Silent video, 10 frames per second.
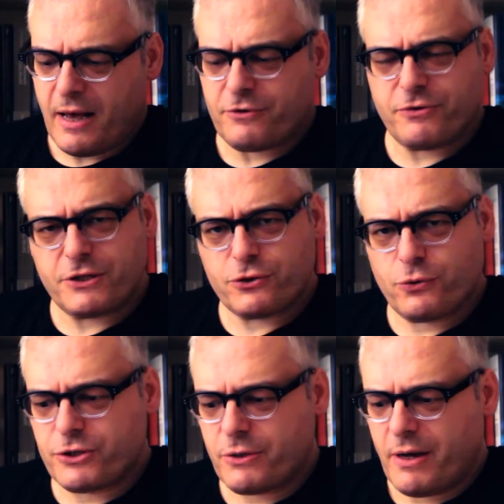And critics
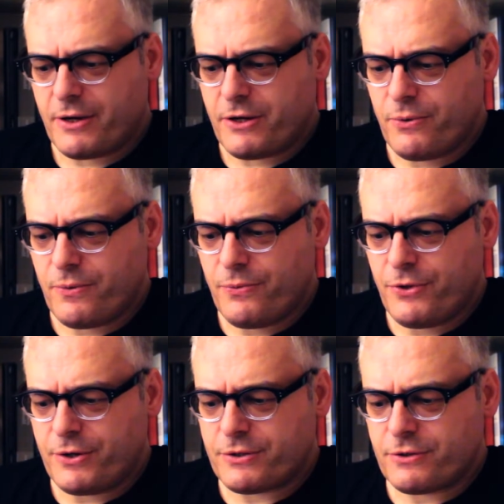also argue
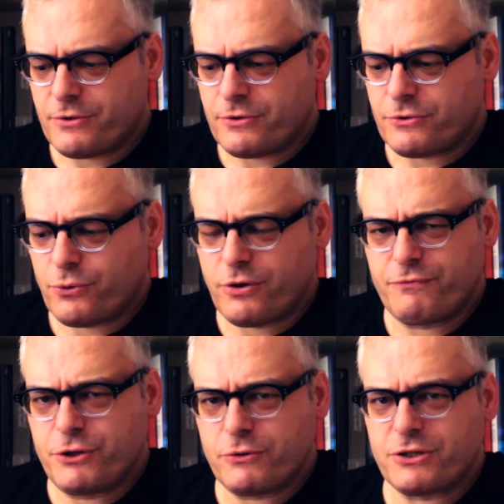that talk
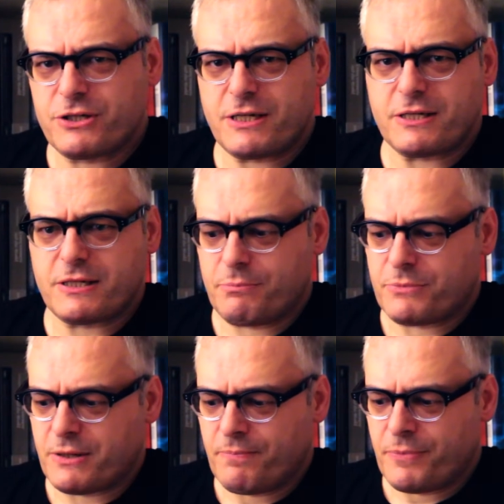of dual
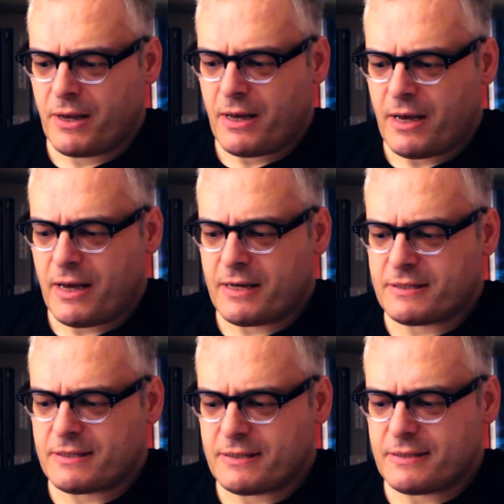systems
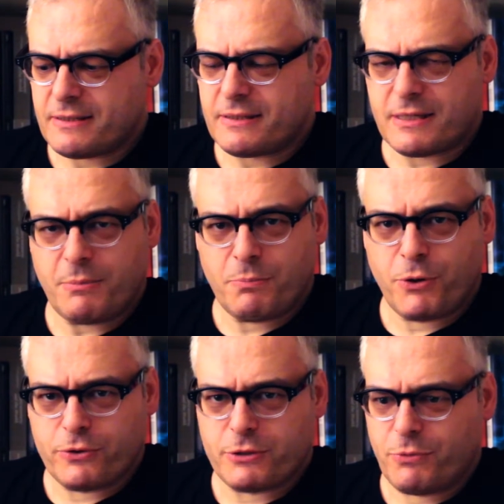has some
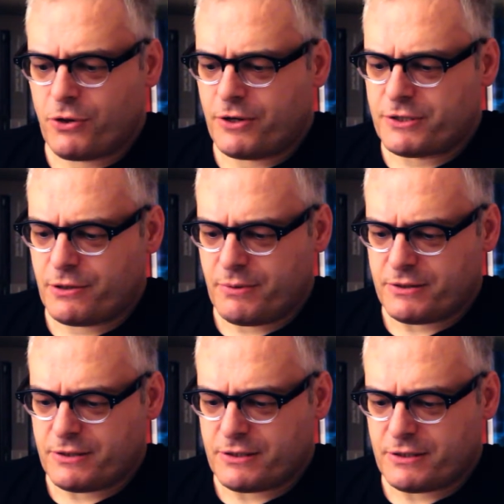implausible
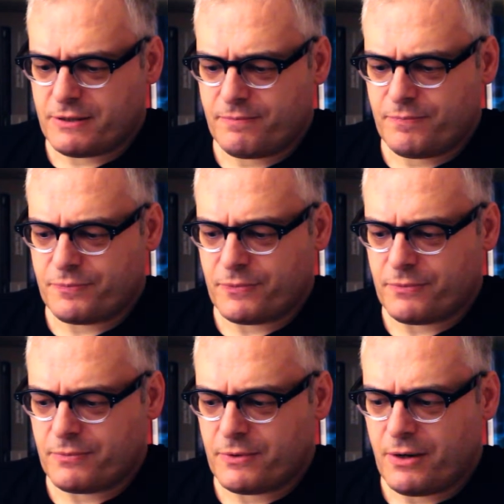consequences.
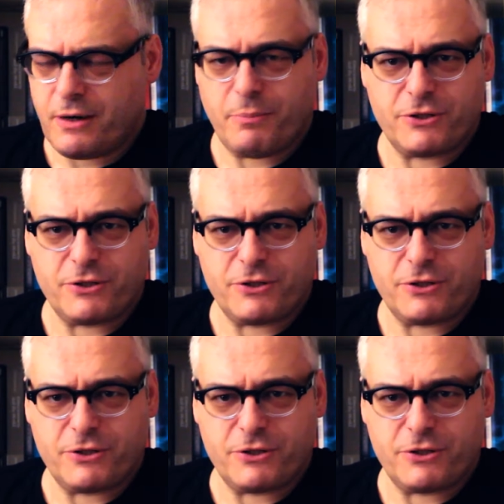I'll